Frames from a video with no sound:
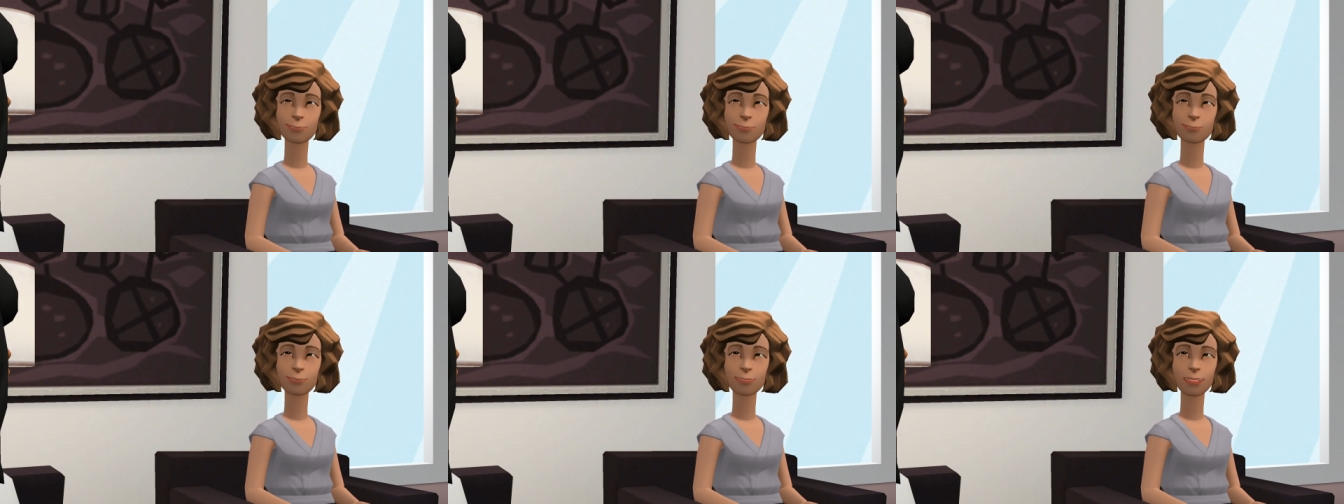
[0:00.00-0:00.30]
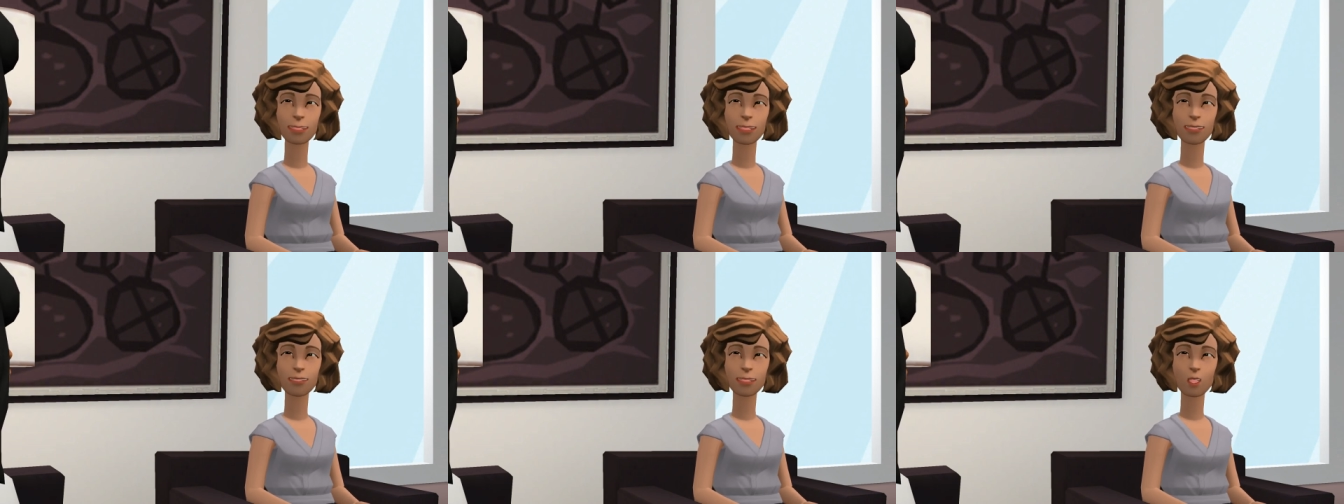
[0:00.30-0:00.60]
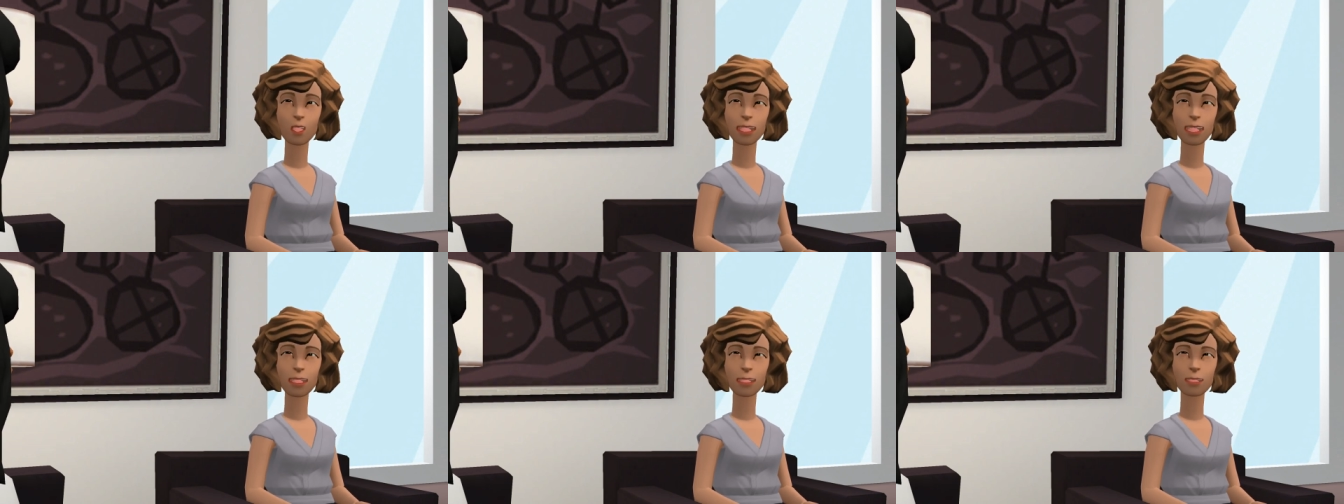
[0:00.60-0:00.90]
I have
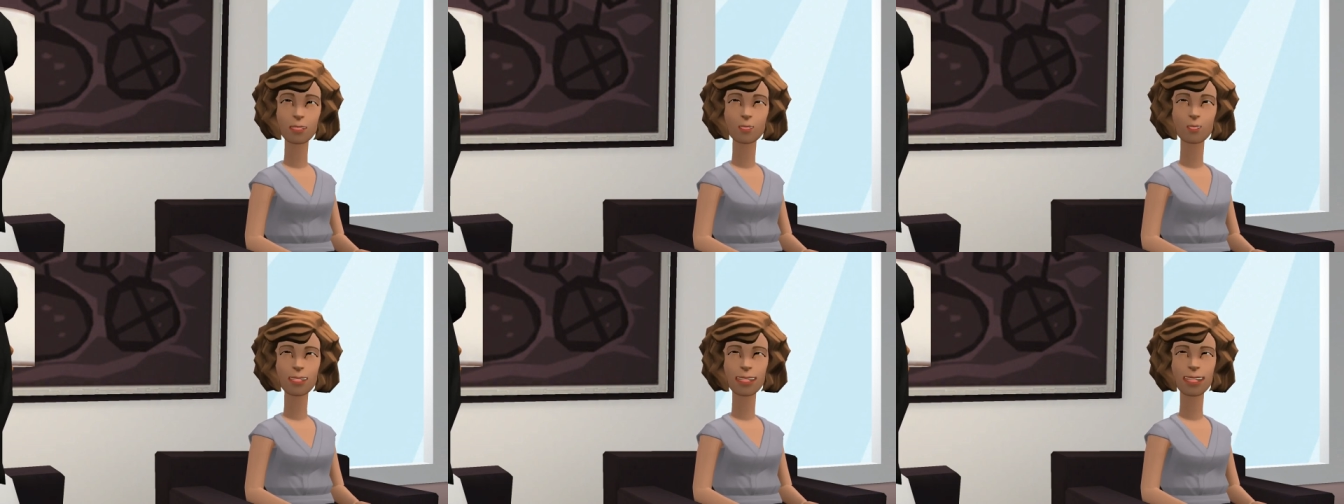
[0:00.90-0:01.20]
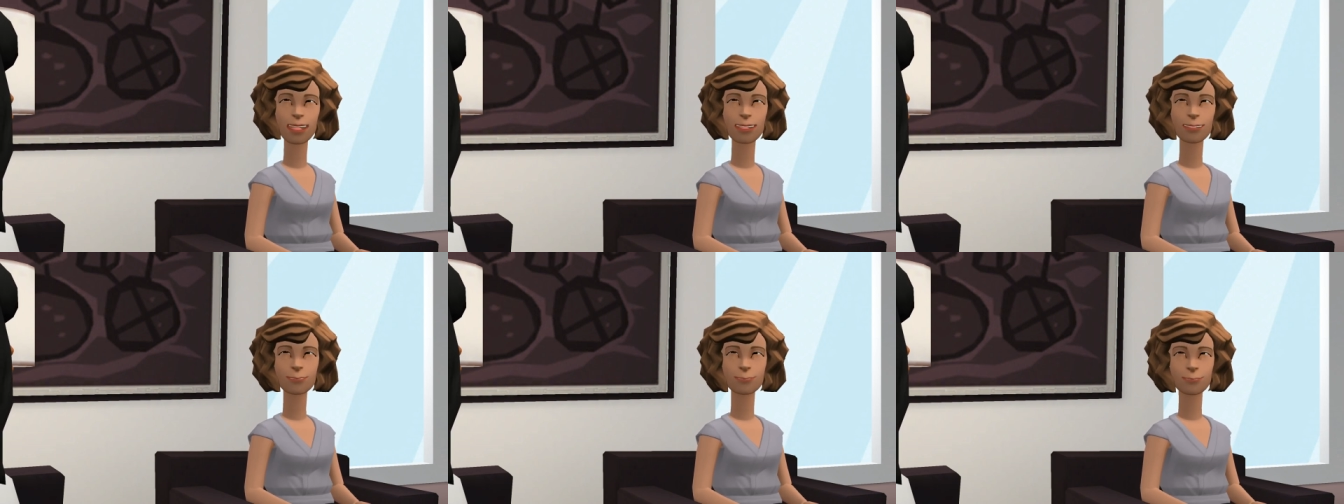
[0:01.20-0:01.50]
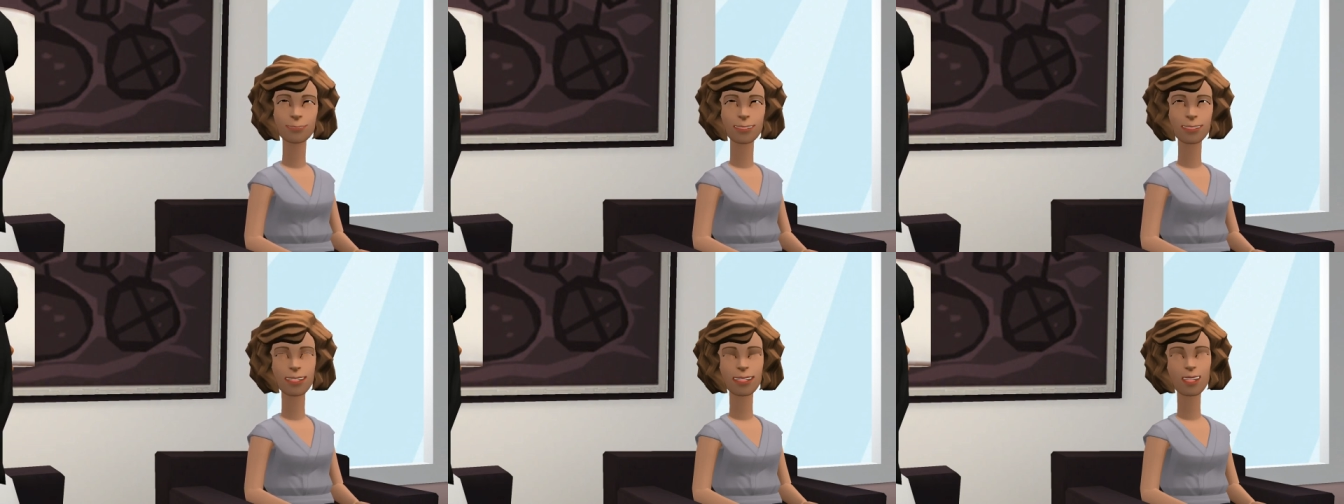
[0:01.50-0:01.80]
to get going,
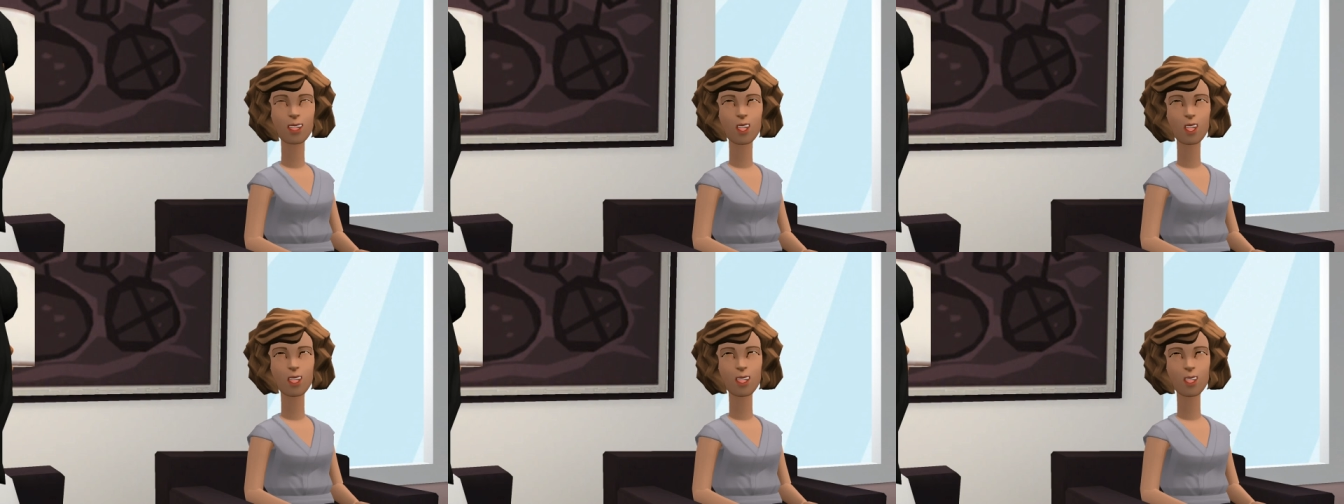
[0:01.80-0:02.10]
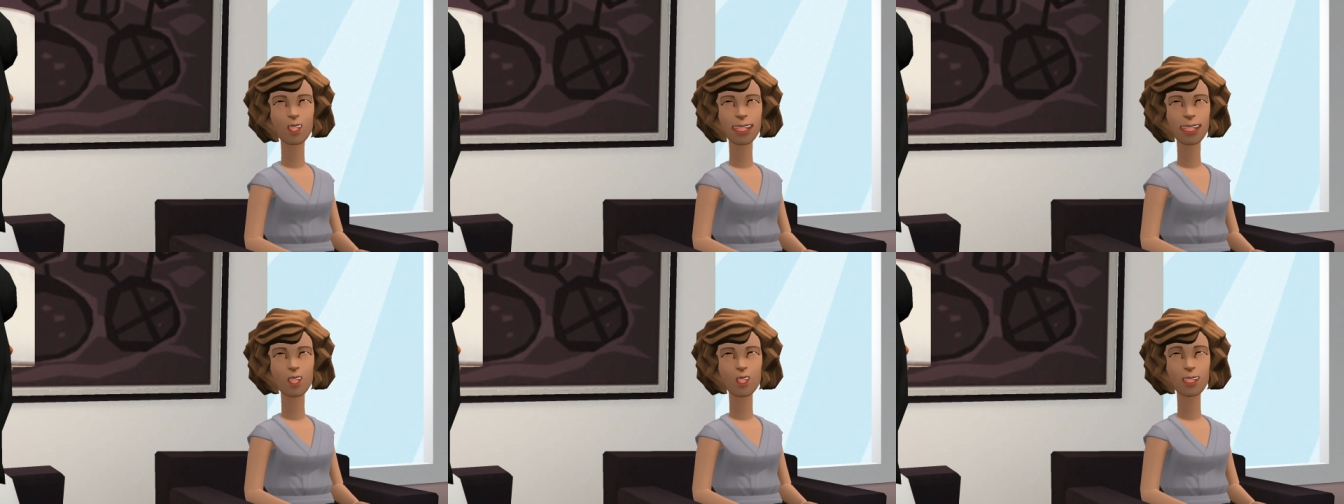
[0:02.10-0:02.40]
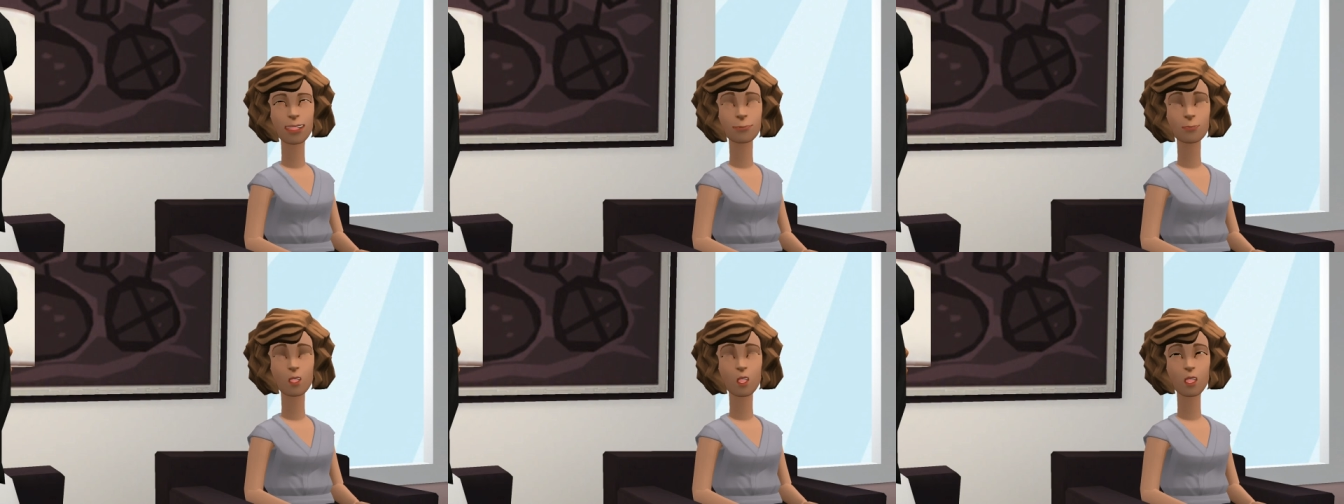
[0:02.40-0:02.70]
I'll talk to you
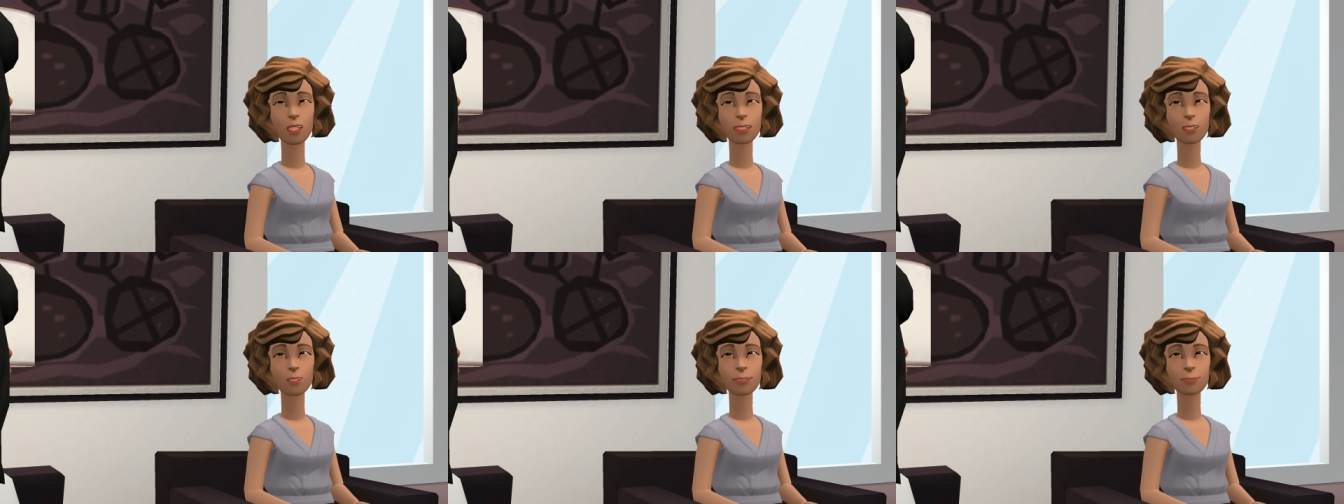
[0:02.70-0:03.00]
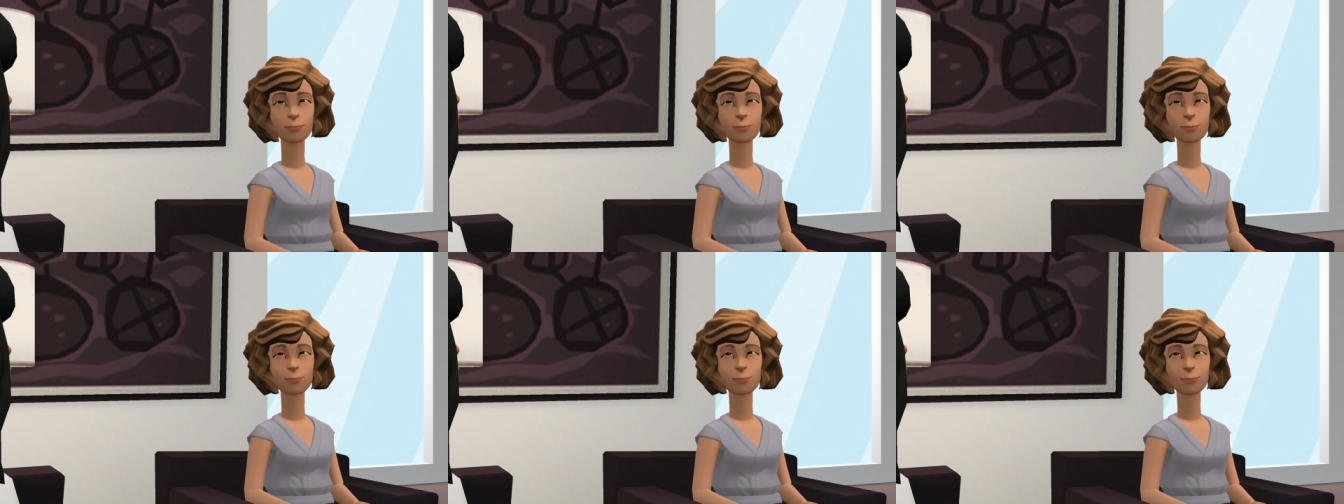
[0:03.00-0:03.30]
tomorrow.